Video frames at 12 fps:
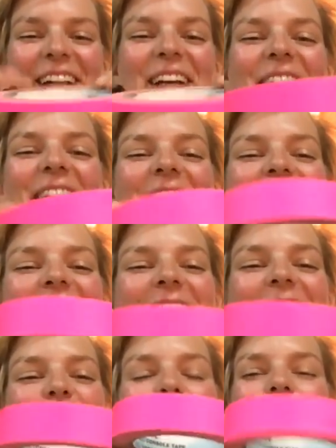but this is
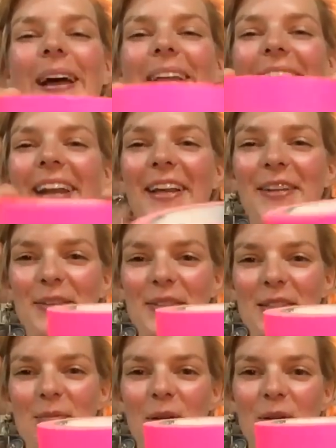the brand that I use
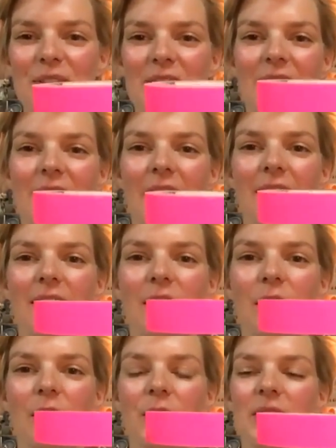the most, and that
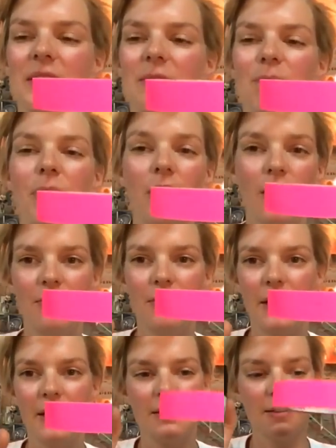goes
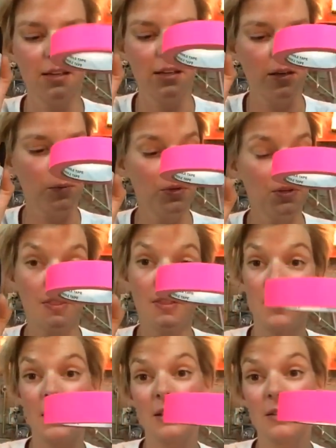perfect with the
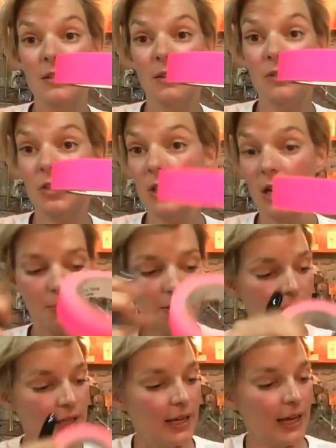thickness of a
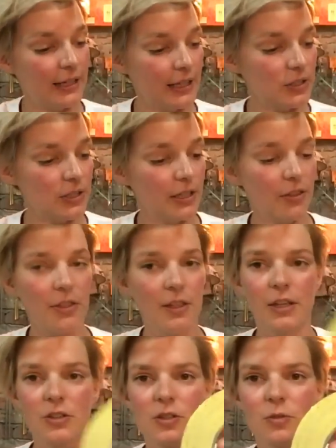Sharpie. And actually I think
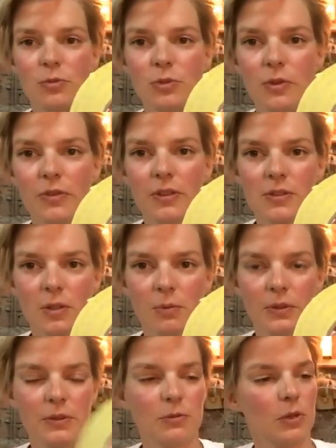I just ruined this
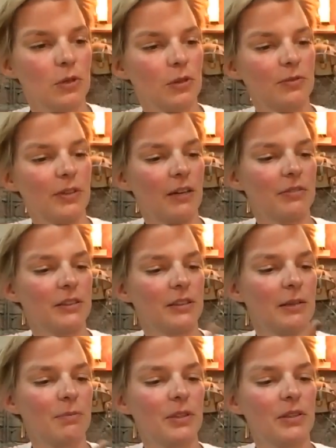complete roll of gaffer
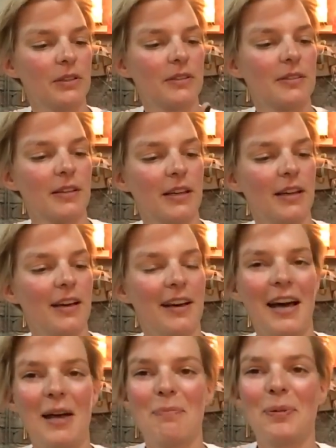tape because
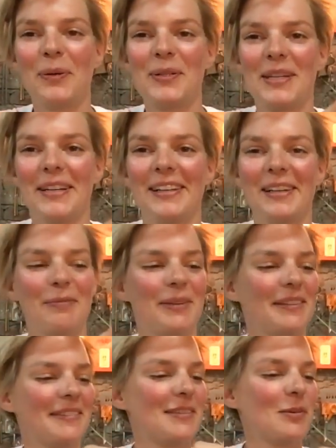I pushed a little
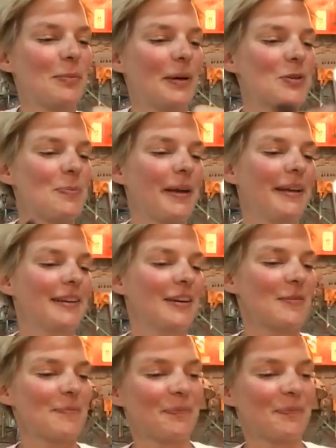bit too much paint out.